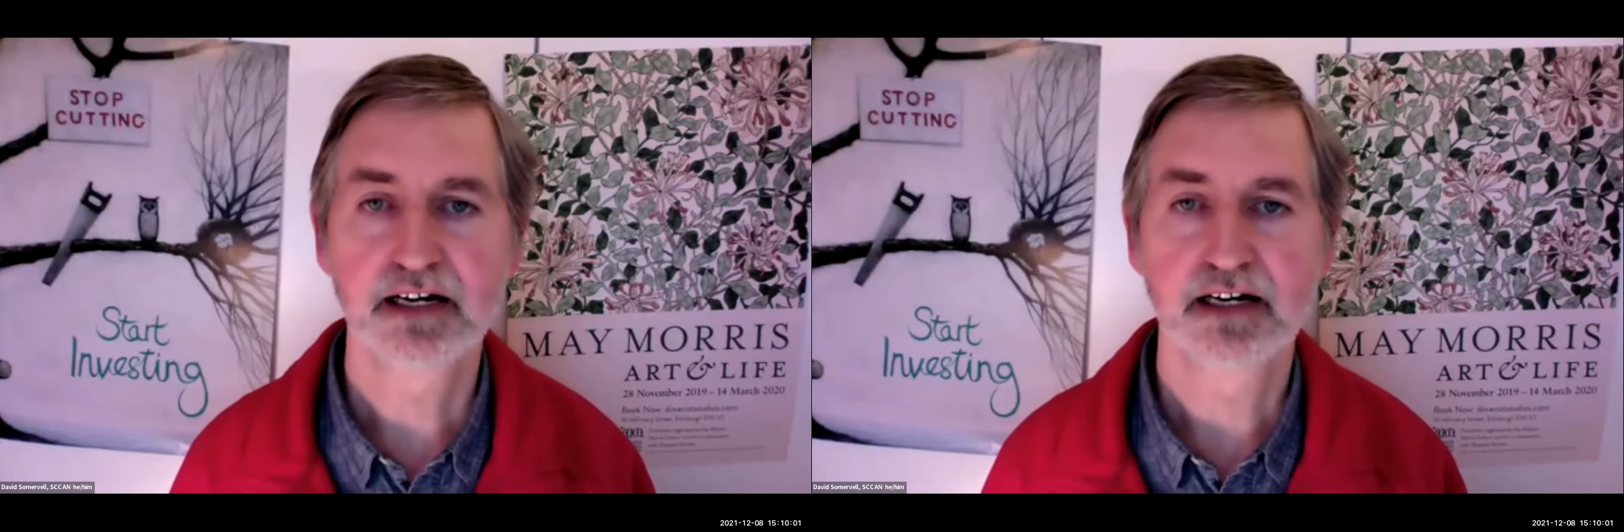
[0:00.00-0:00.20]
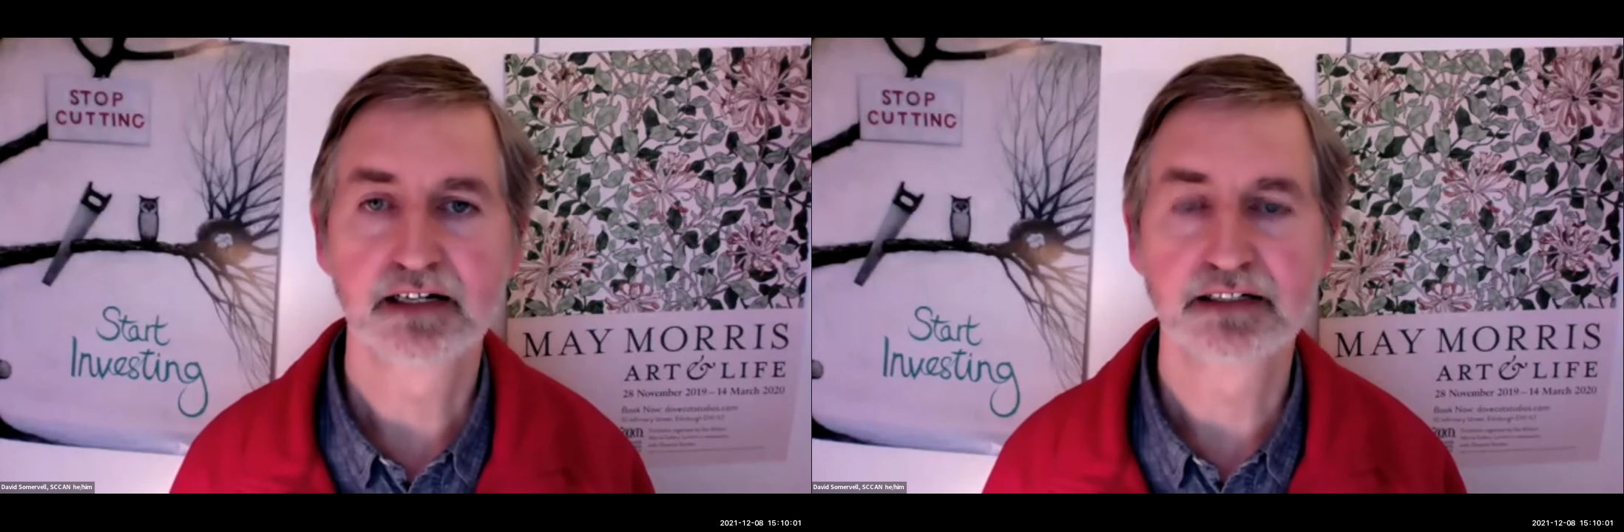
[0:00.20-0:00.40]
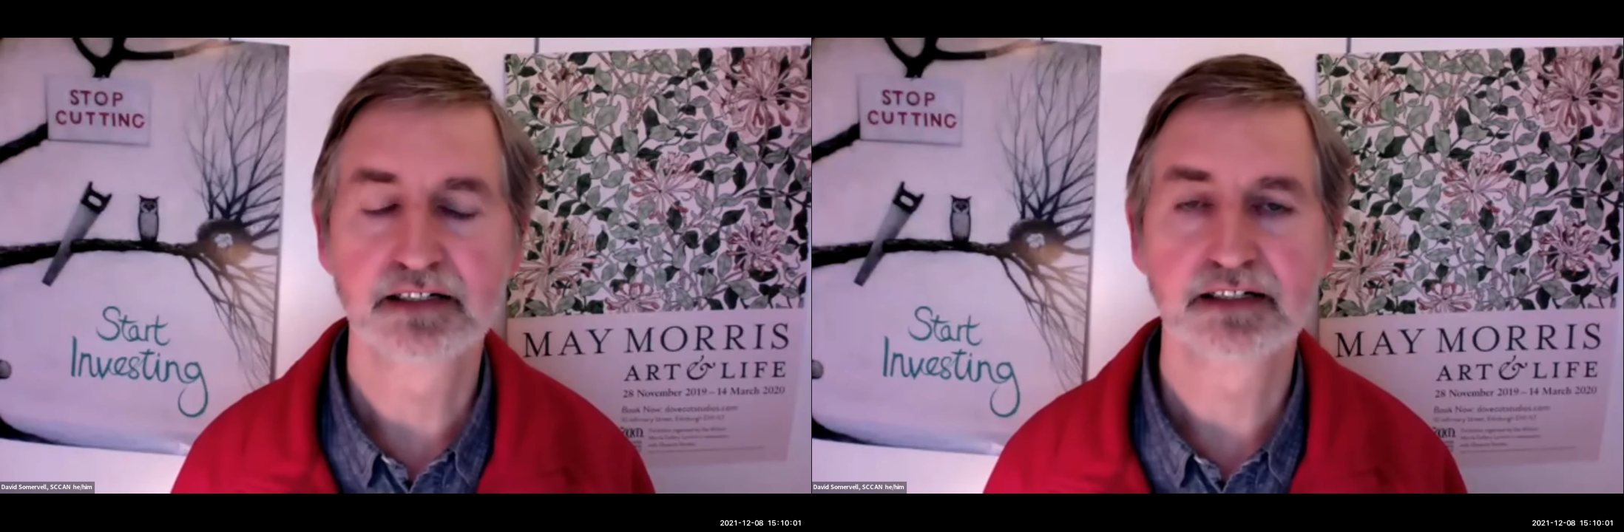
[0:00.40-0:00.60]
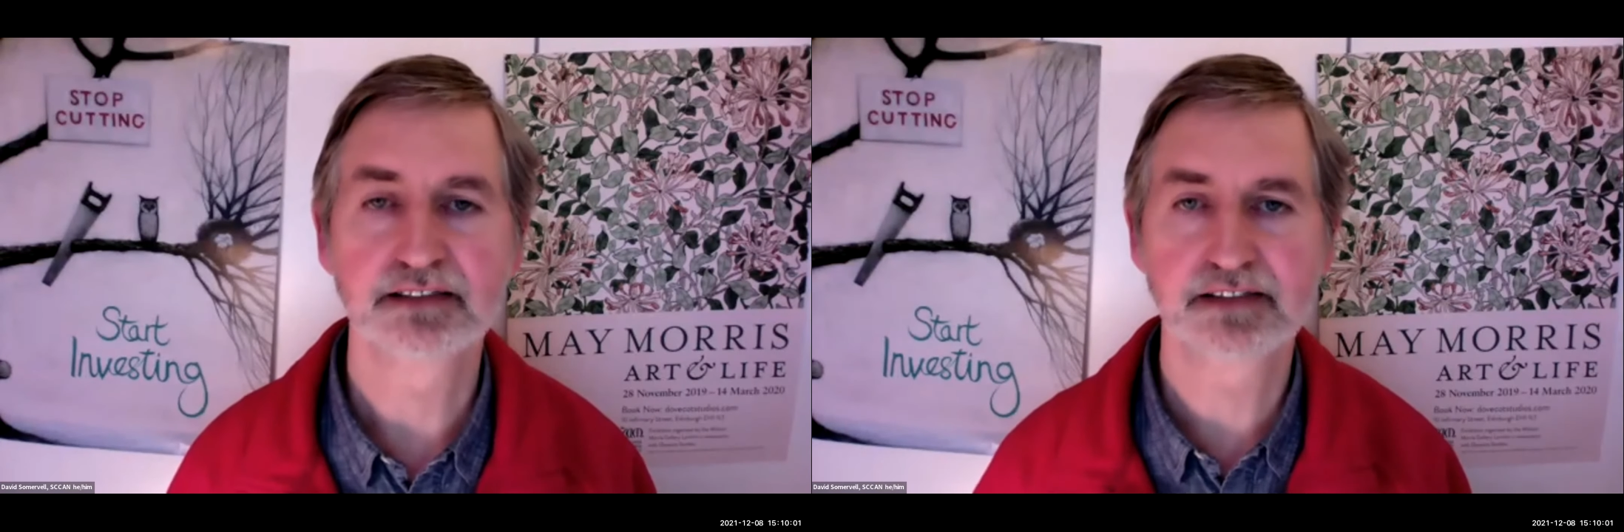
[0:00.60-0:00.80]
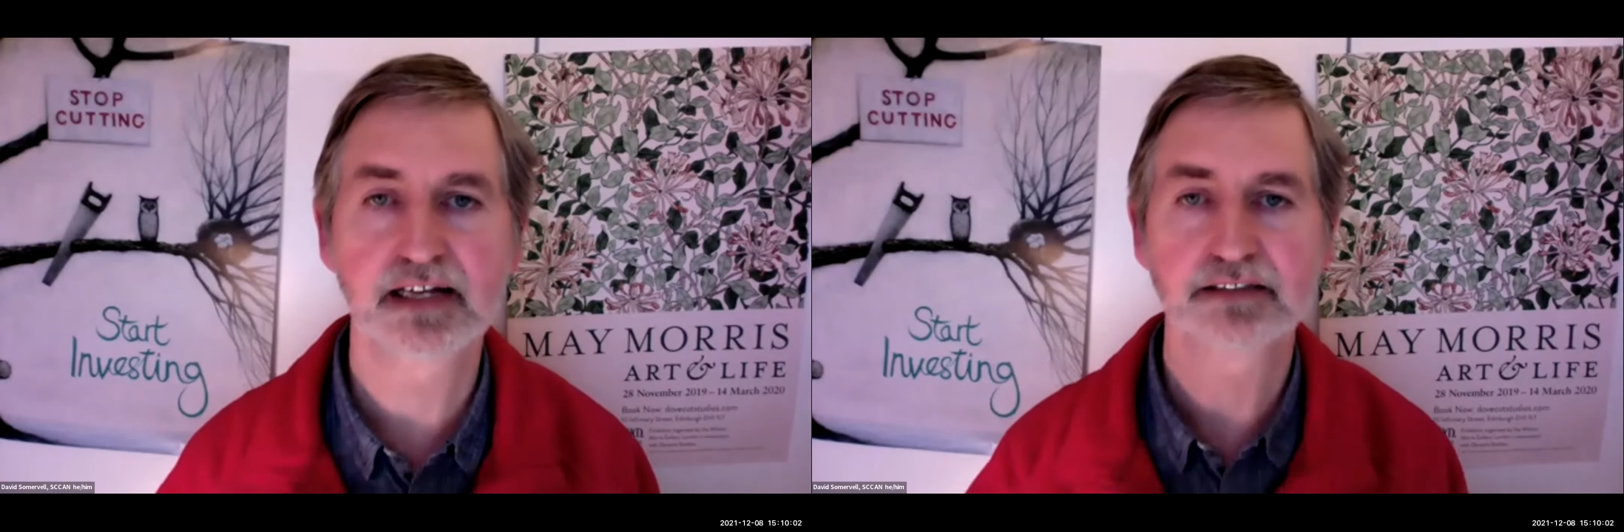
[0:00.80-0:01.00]
And
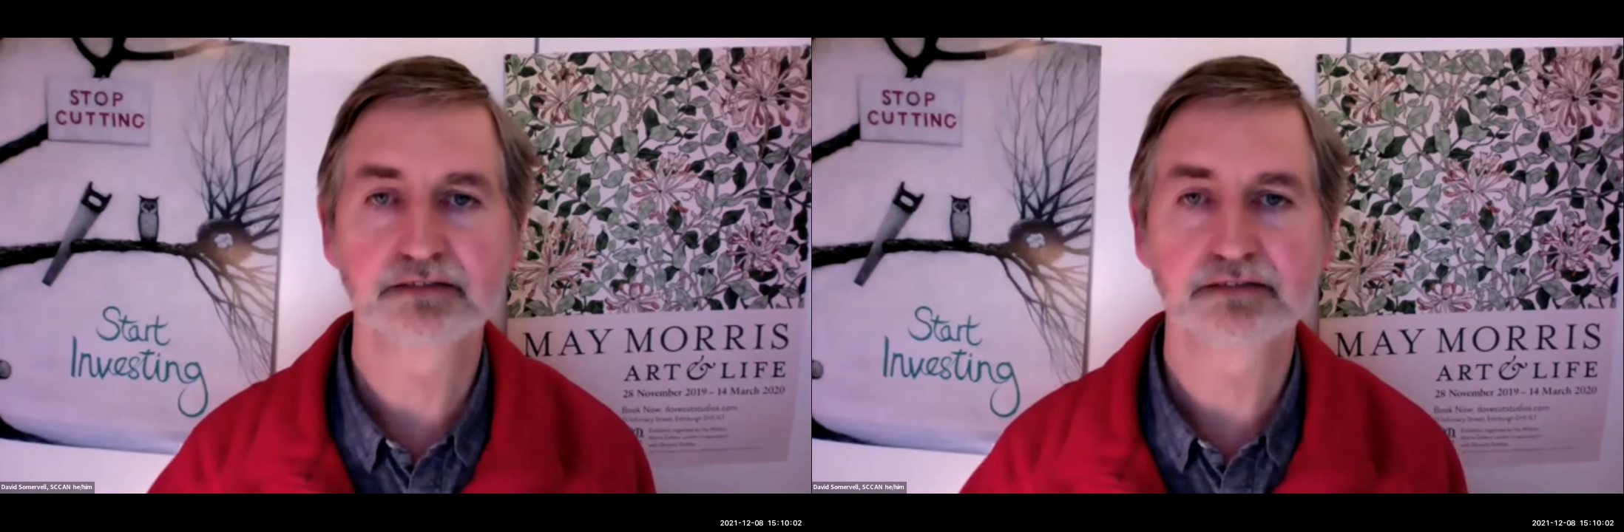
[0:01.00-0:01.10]
it's that